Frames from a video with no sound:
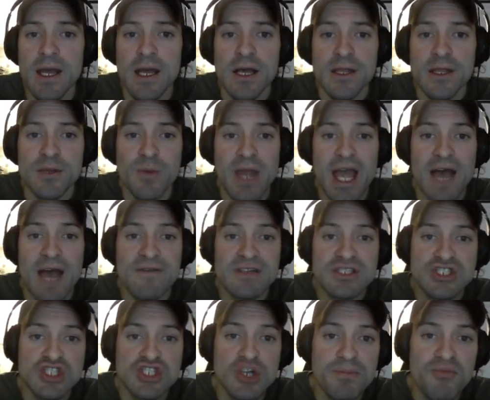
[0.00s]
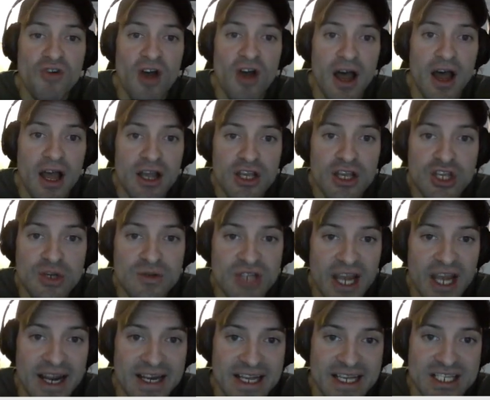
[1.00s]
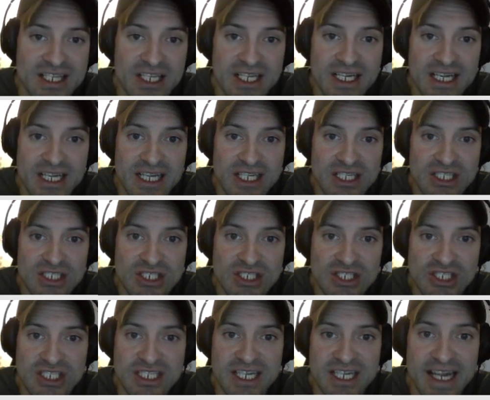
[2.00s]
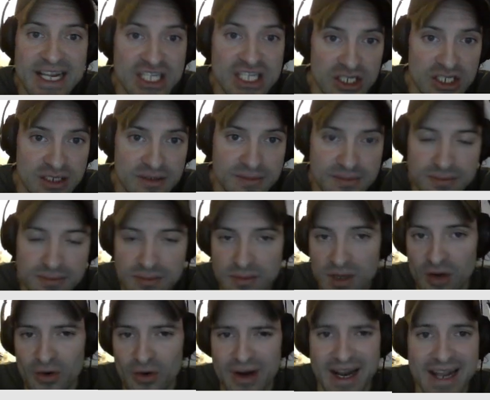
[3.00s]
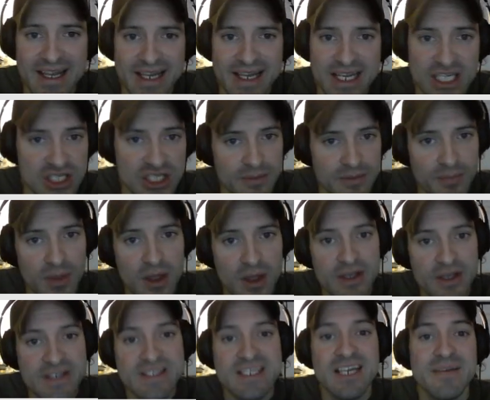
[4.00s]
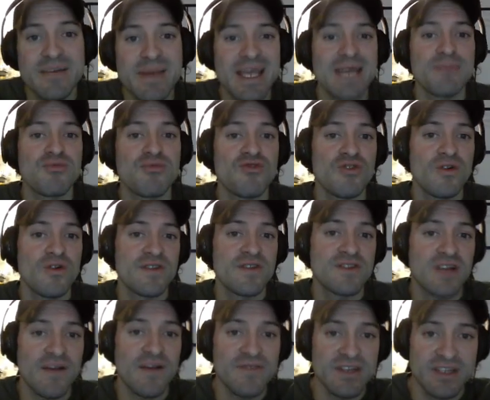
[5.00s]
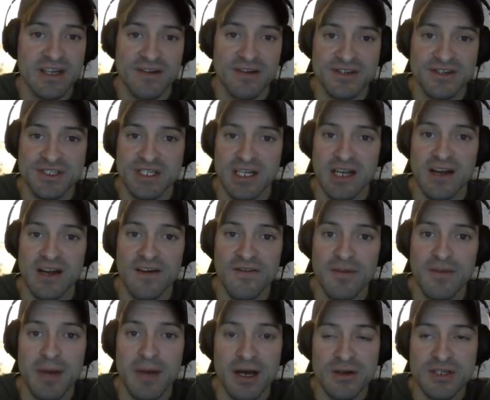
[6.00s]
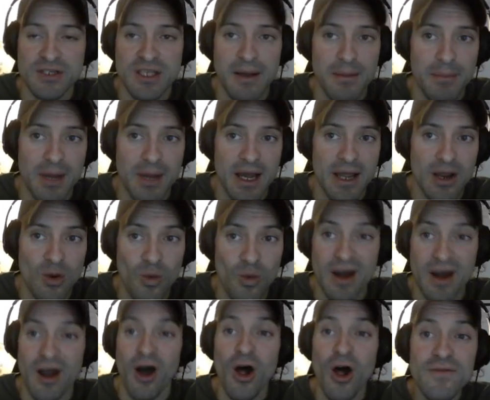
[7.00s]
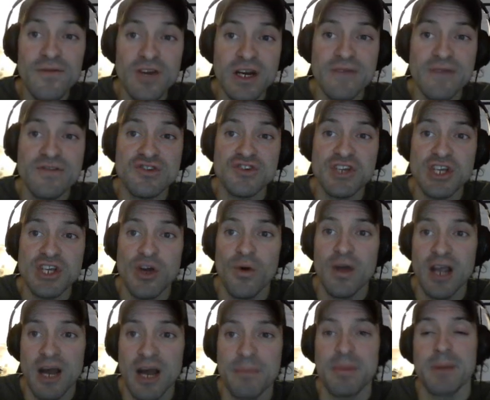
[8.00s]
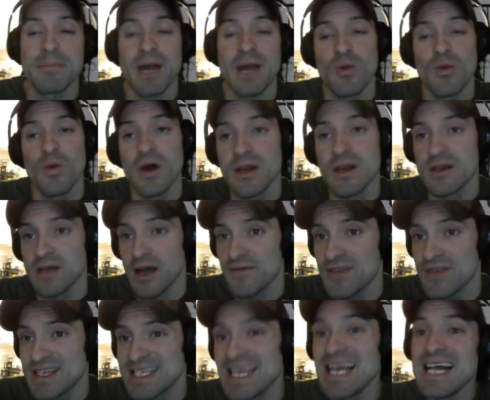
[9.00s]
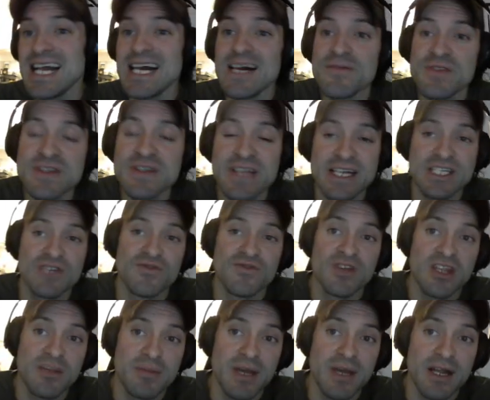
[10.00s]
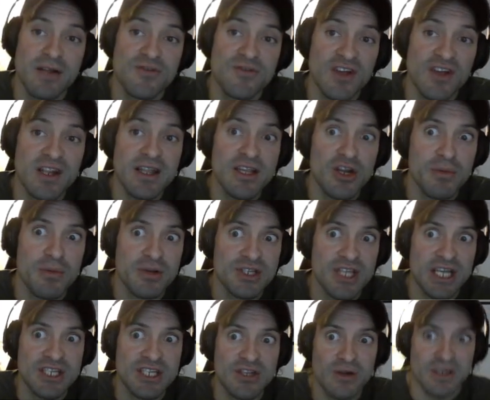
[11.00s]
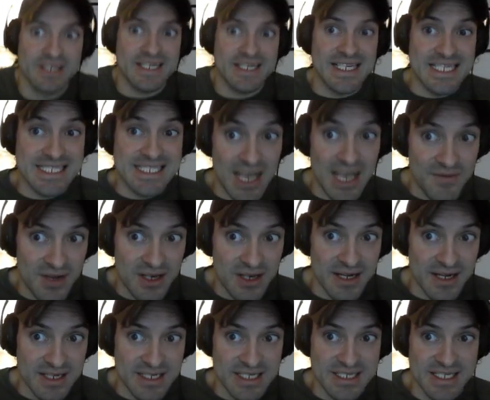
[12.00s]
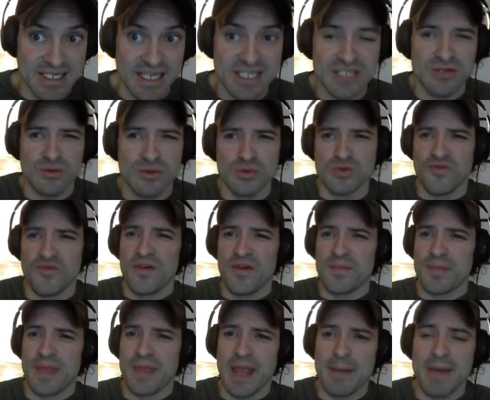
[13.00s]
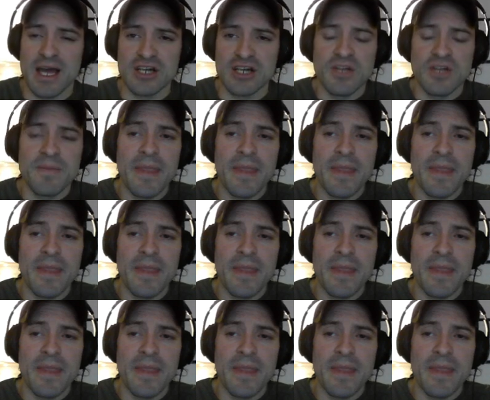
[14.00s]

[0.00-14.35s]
Then we have Supracutaneous Chitination, or Chitination. This is going to be improve the toughness characteristic of models by 1. All of your infantry going up by 1 toughness. This is actually really big. Suddenly your possessed go to T7, not T6. Oof, that matters.